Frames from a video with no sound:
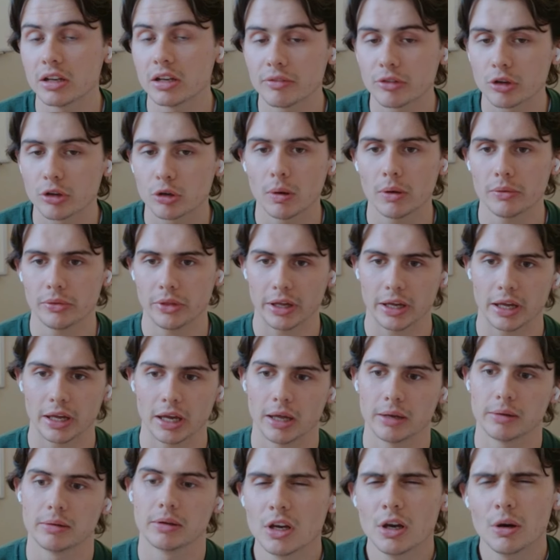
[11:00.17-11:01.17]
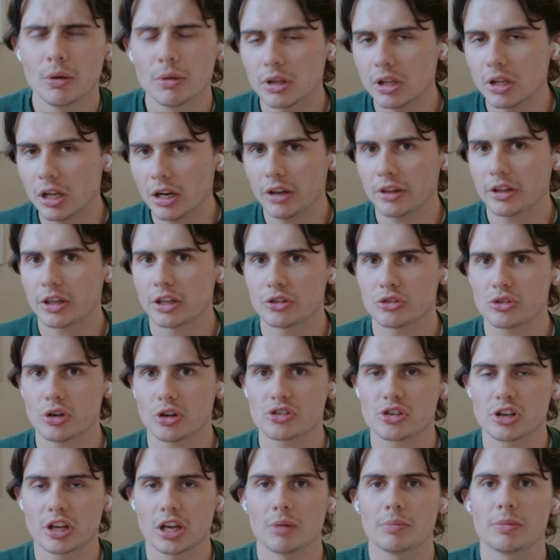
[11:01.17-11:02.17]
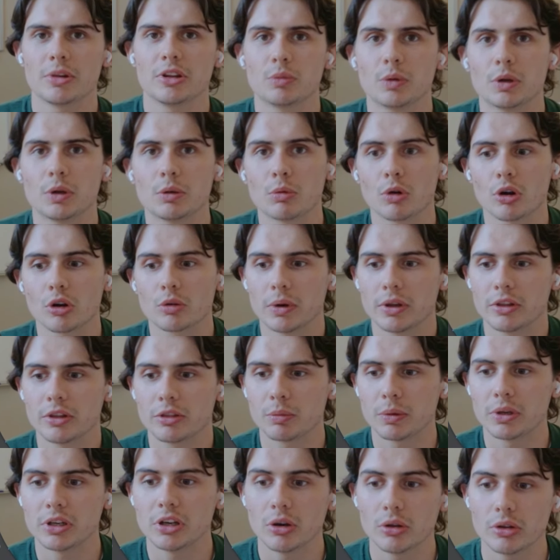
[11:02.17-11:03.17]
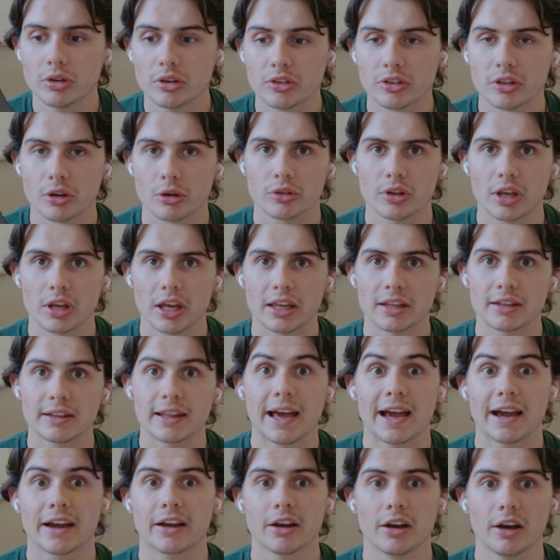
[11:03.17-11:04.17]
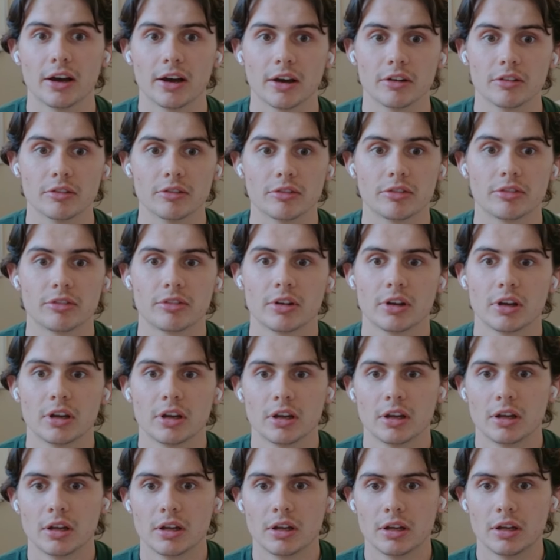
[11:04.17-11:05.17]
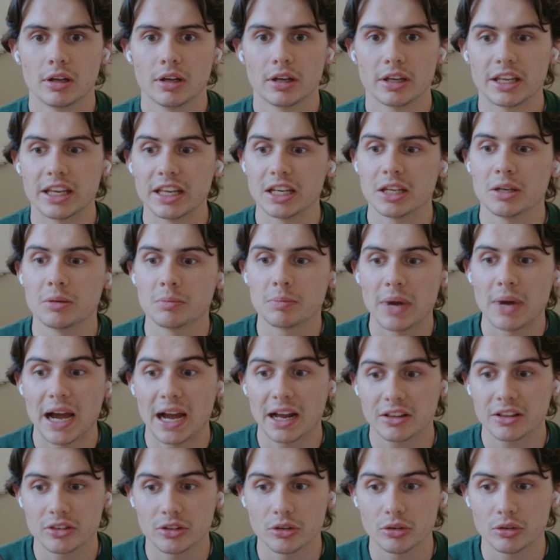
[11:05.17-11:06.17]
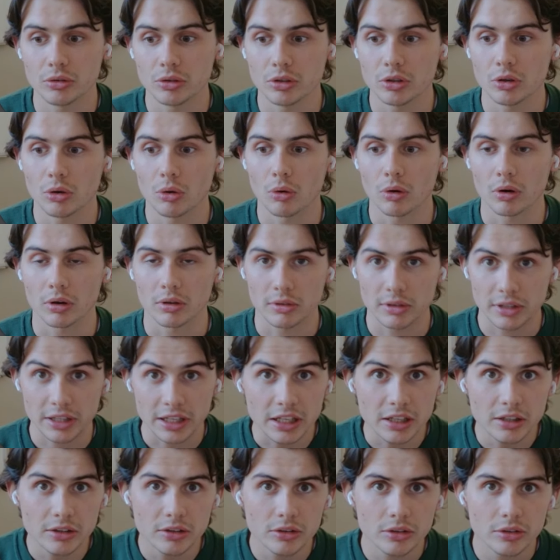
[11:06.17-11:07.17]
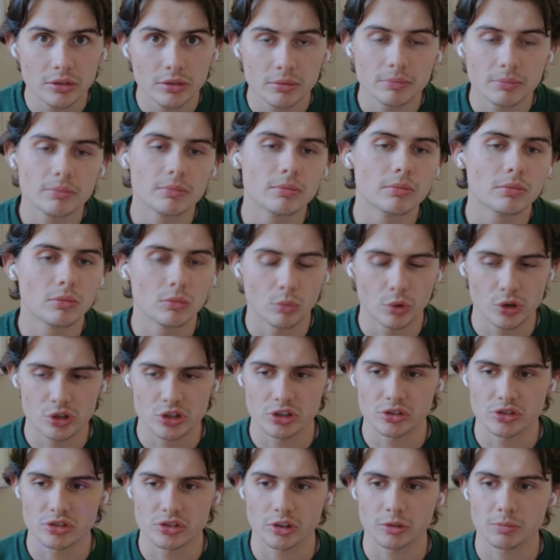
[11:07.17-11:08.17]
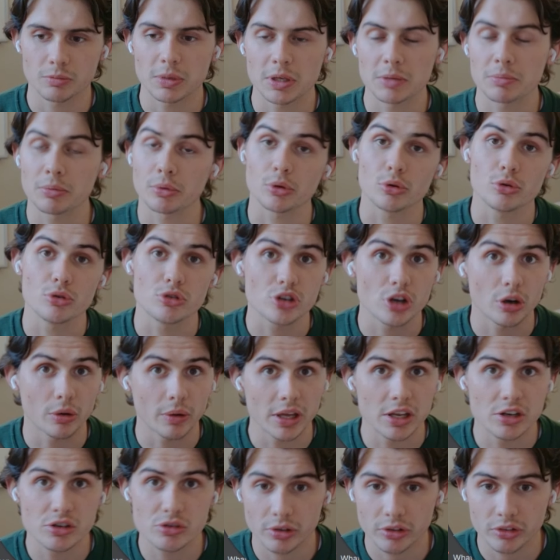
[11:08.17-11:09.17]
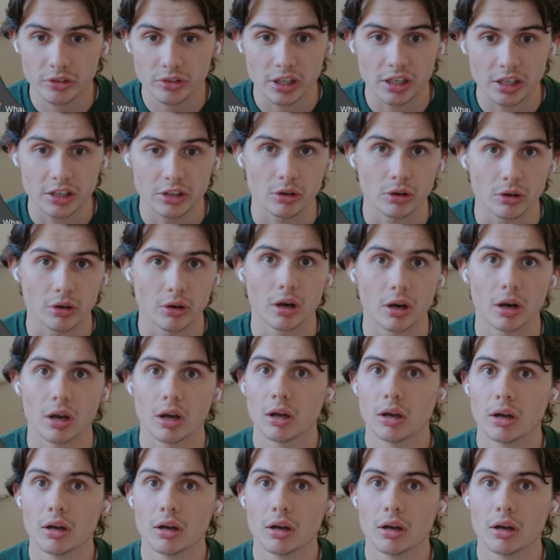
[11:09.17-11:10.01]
of the quote they got. With a lot of the construction companies we work with, we notice there's a lack of getting back to your leads, which is just people who show interest in your